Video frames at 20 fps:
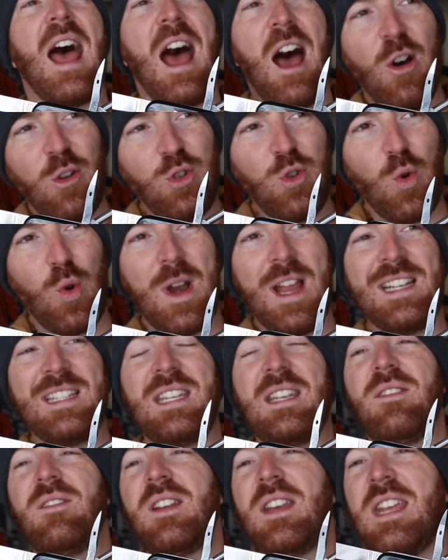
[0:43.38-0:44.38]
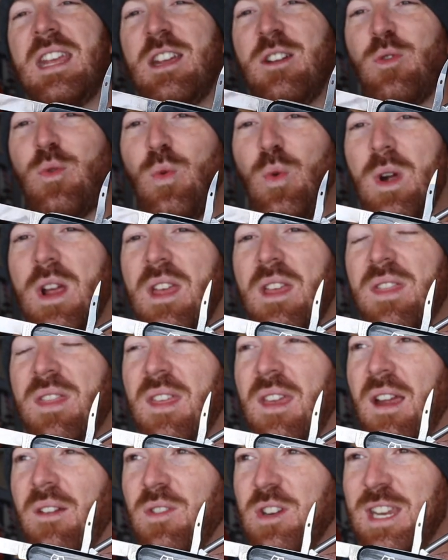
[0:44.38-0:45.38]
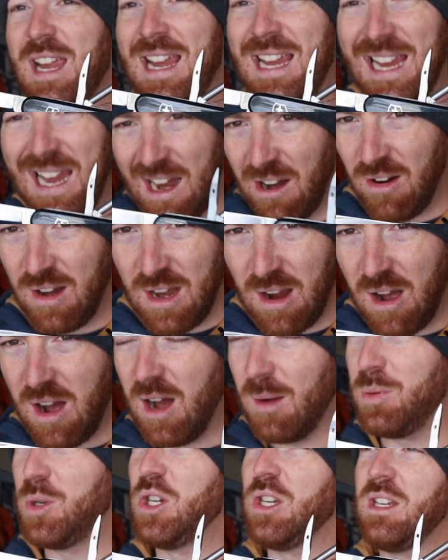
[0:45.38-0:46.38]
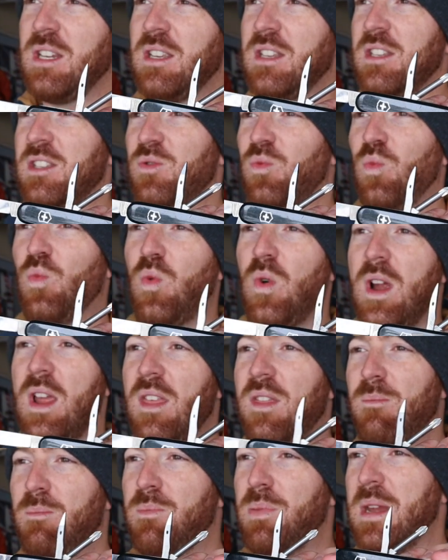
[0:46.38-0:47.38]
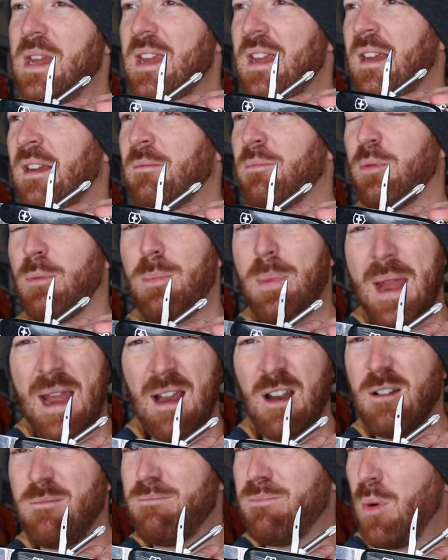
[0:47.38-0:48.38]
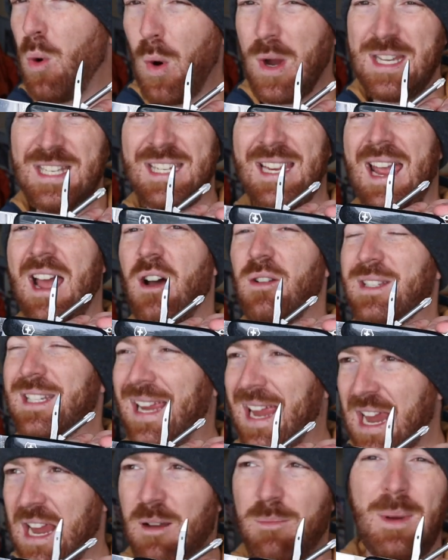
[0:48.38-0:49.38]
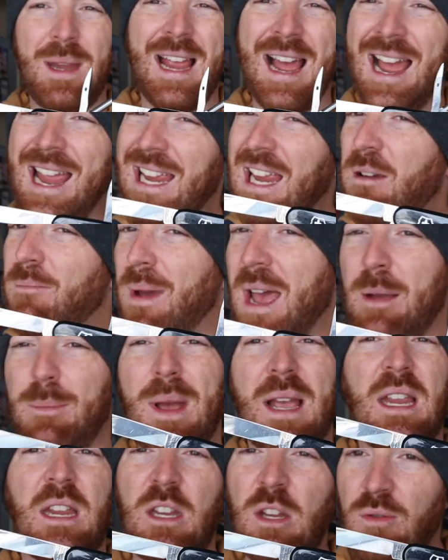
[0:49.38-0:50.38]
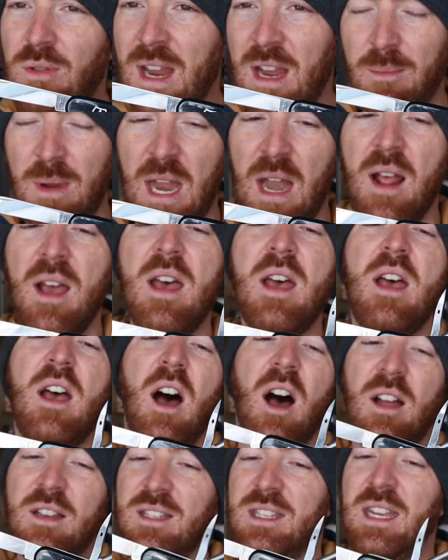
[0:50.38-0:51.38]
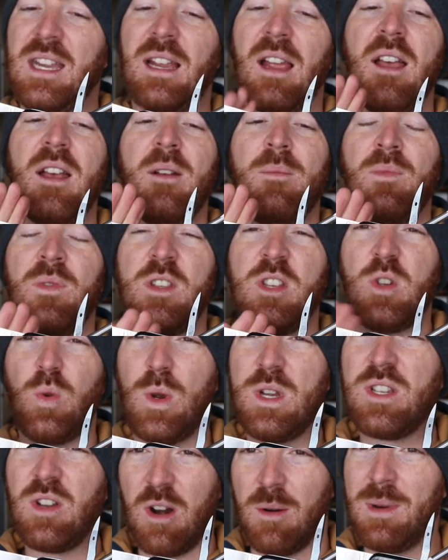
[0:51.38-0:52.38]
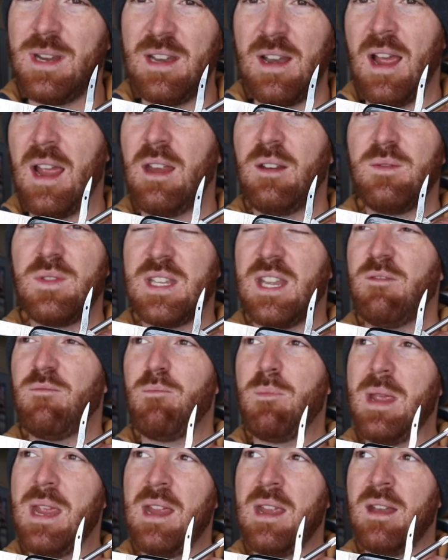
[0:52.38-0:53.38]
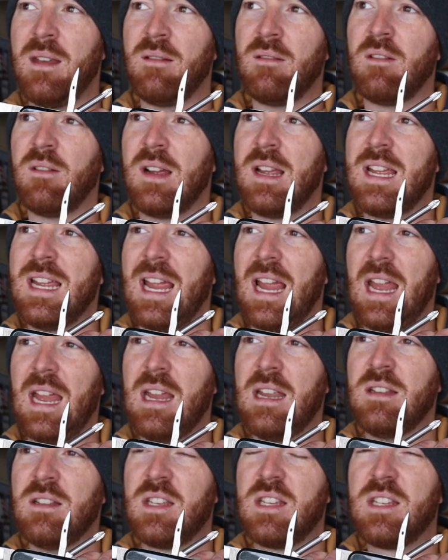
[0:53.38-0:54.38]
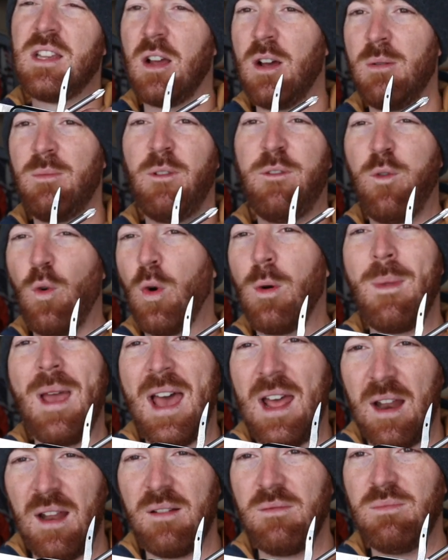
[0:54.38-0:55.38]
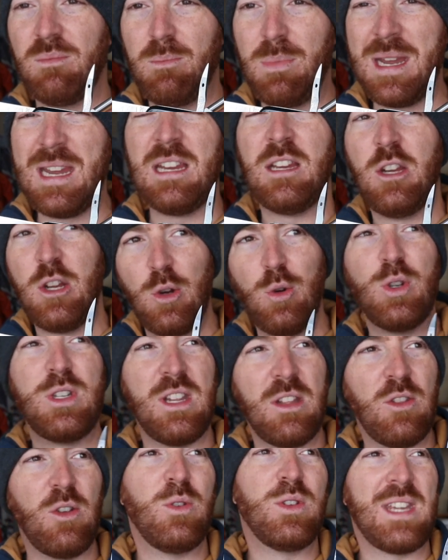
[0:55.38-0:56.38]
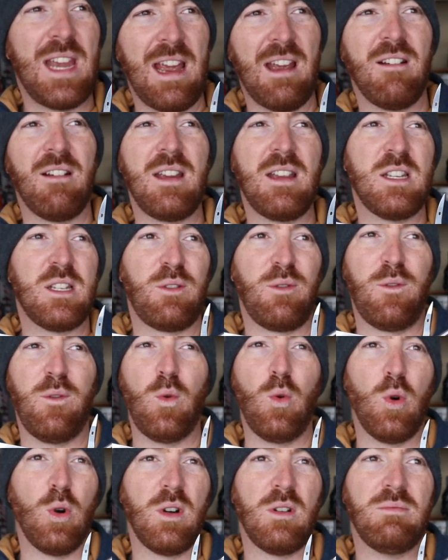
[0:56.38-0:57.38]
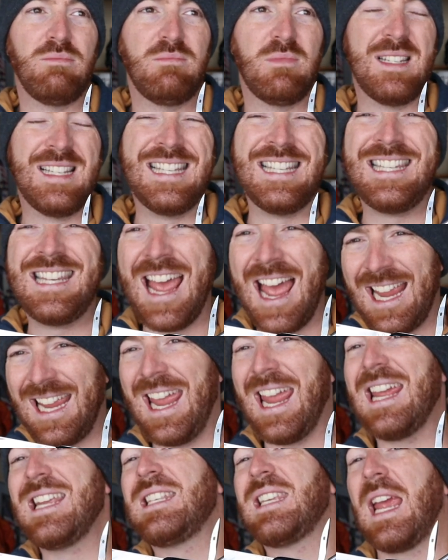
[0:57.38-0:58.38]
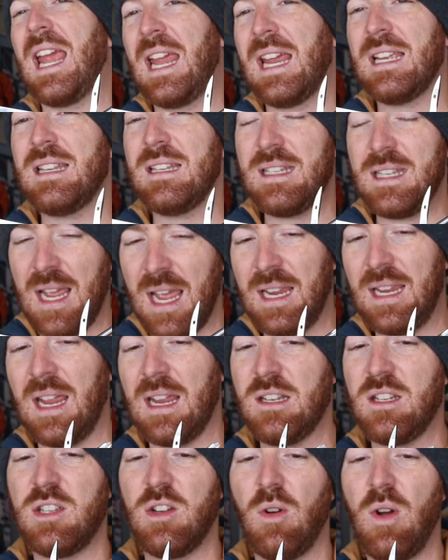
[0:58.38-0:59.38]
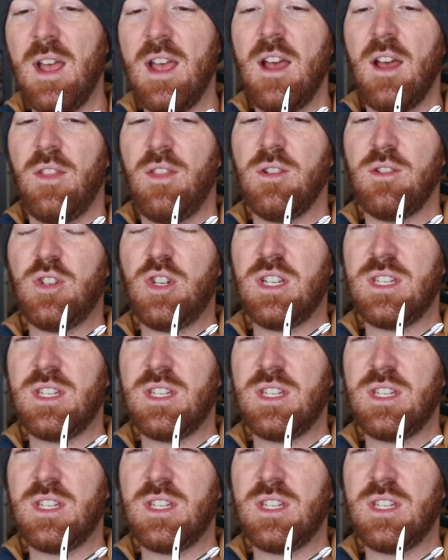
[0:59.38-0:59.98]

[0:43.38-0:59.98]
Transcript: outdoor activity, with everyday carry options, with being prepared, Boy Scouts, camping, hiking, backpacking, you name it, hunting. Swiss Army knives have been in some format being used in those areas for decades and decades. So there's